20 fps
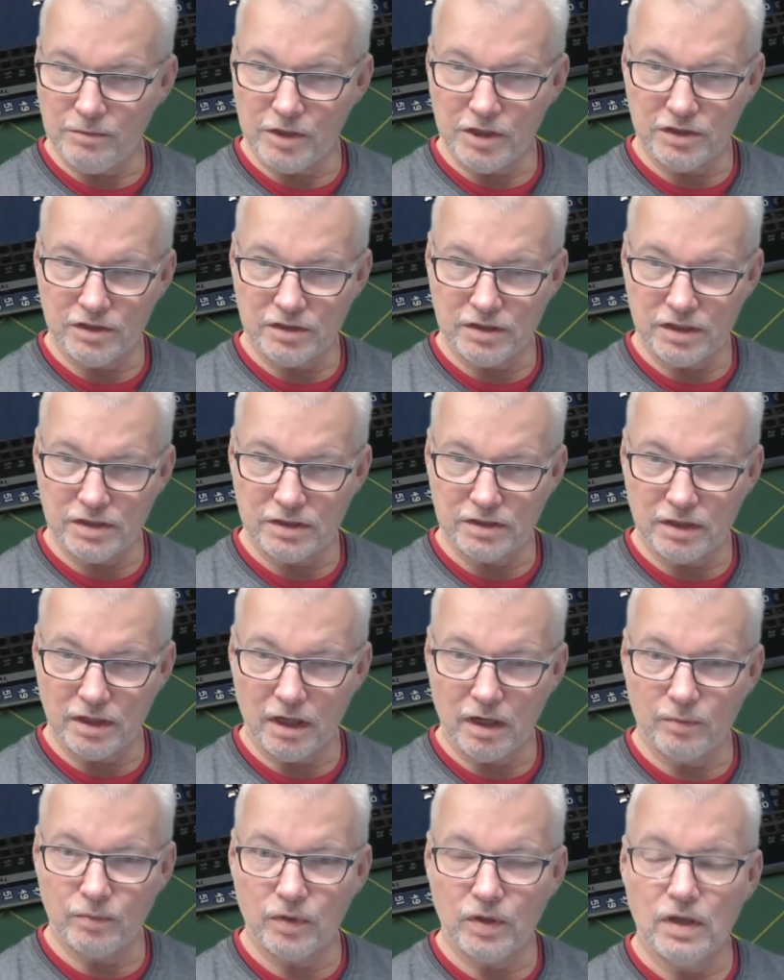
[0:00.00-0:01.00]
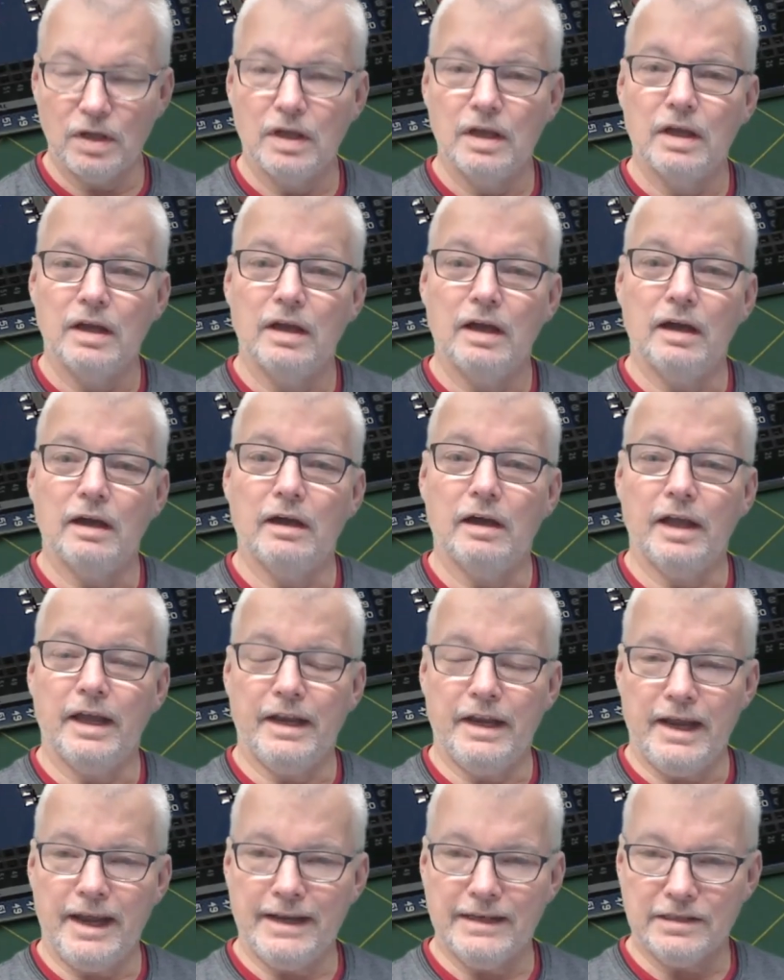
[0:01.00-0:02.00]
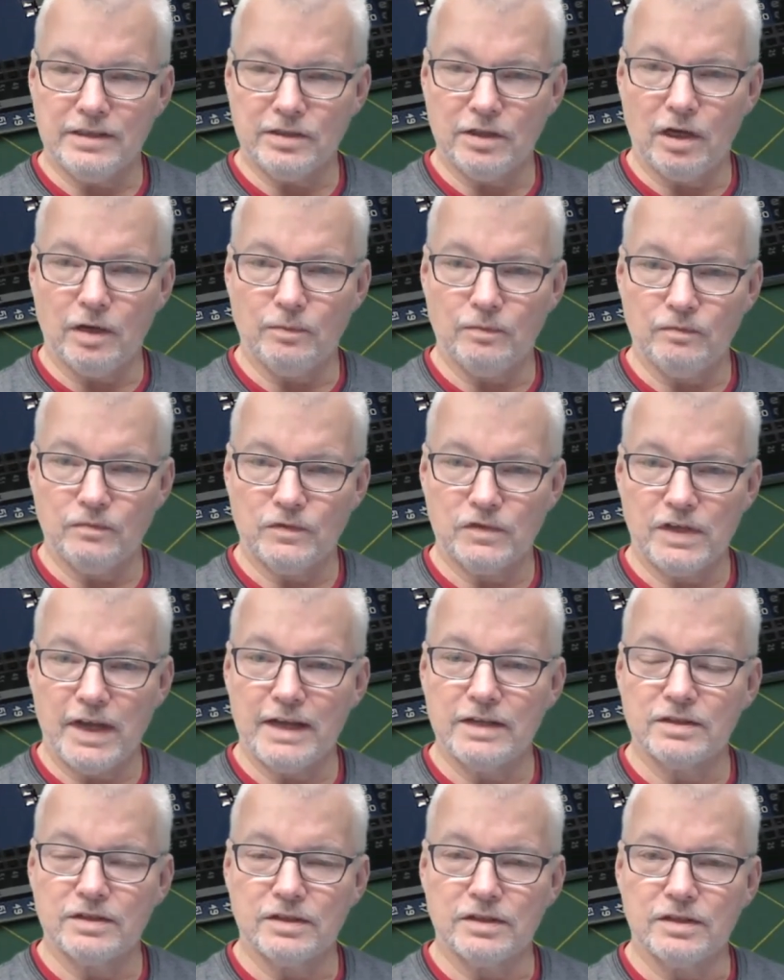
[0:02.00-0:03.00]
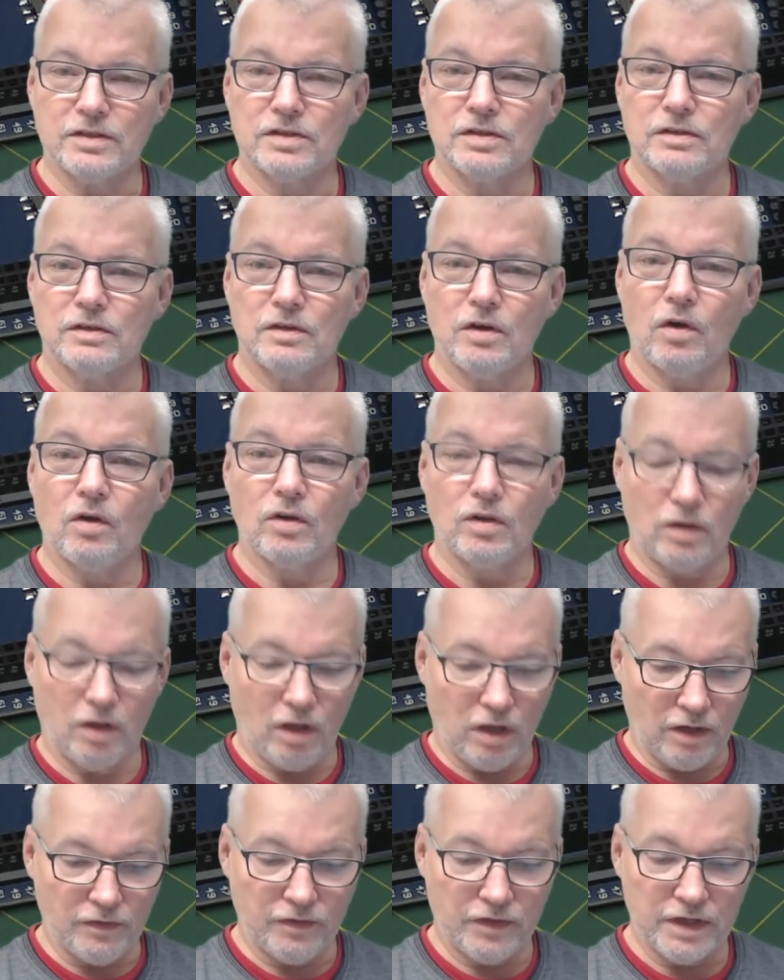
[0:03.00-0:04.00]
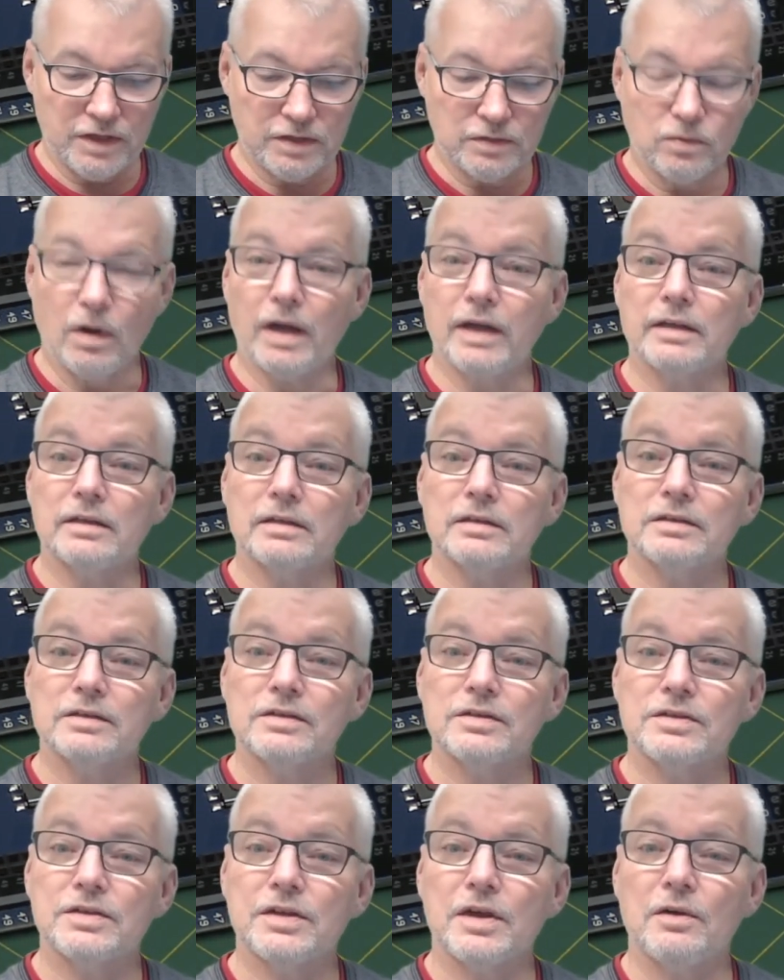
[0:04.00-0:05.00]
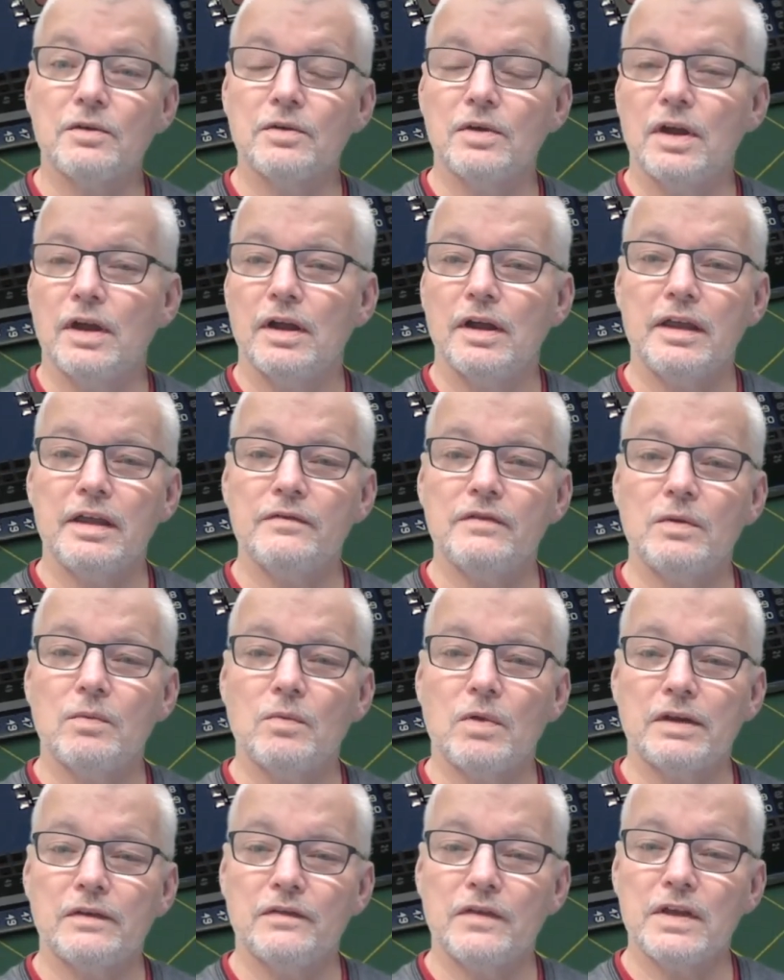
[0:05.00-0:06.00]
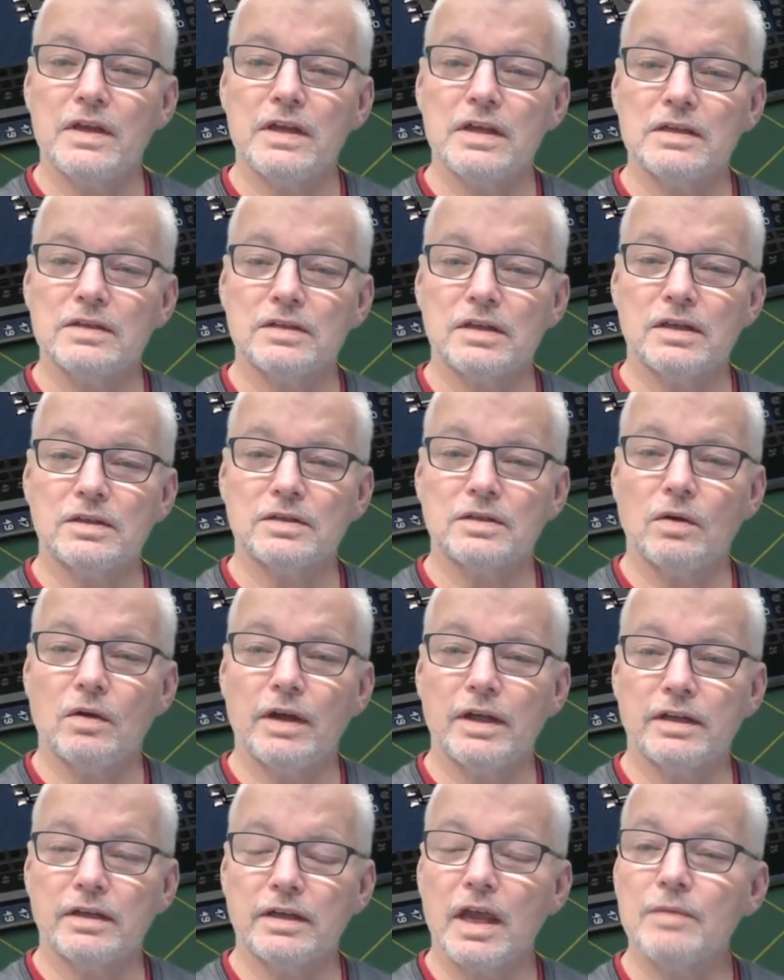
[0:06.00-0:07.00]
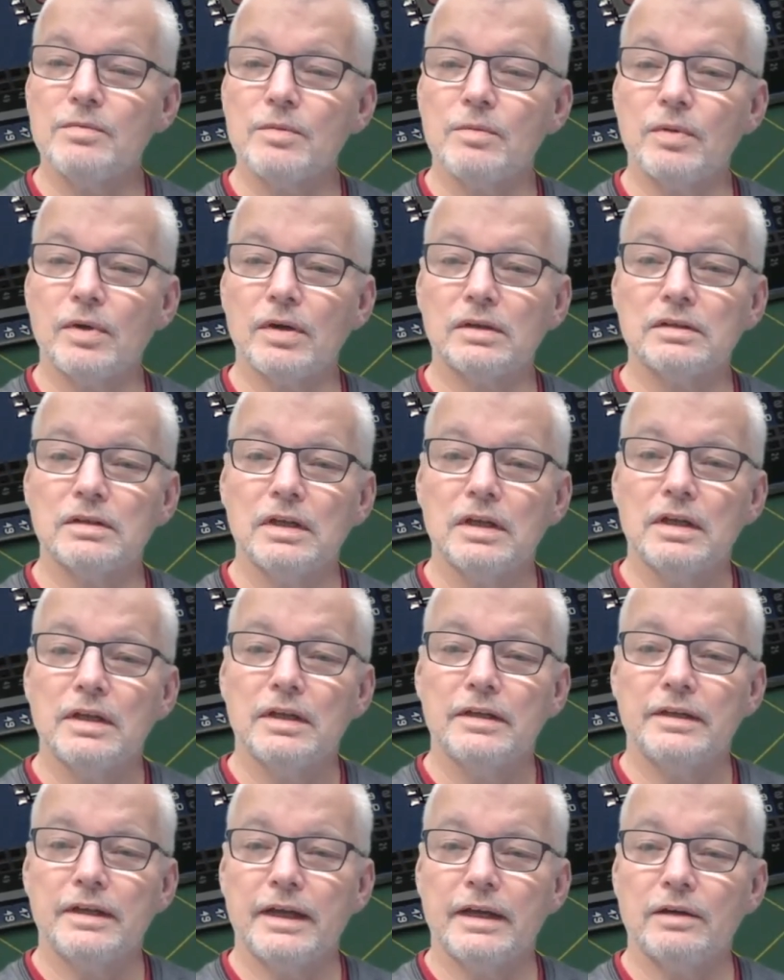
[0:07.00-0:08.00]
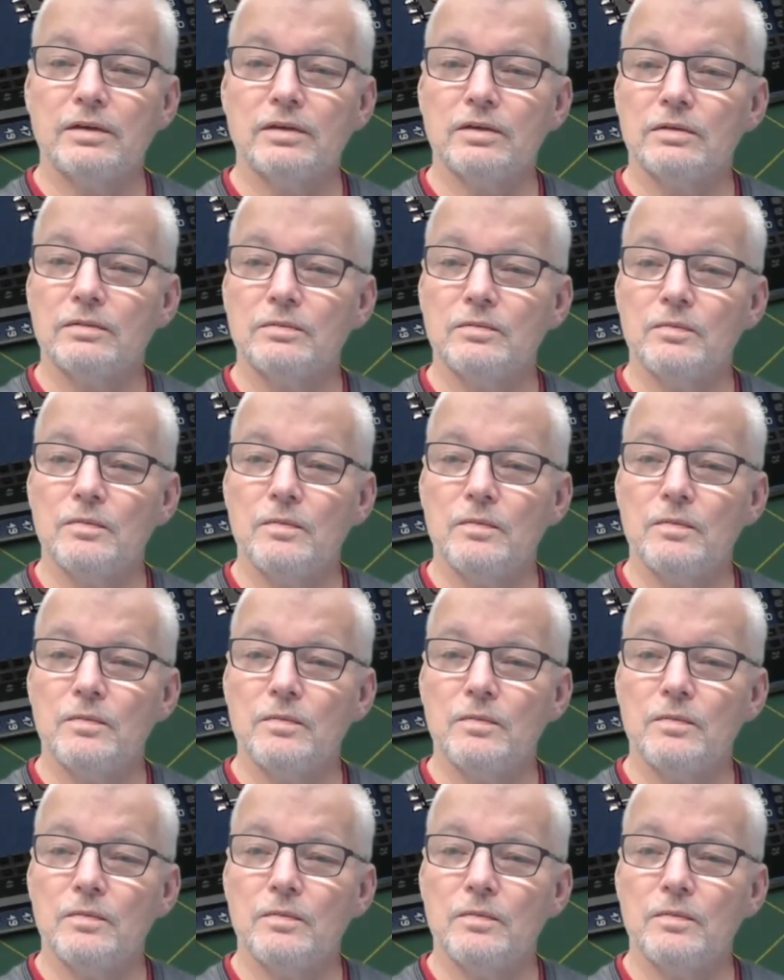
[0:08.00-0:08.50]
emergency stop, and end-stop sensors all on this one. So even one of these is quite capable. Now,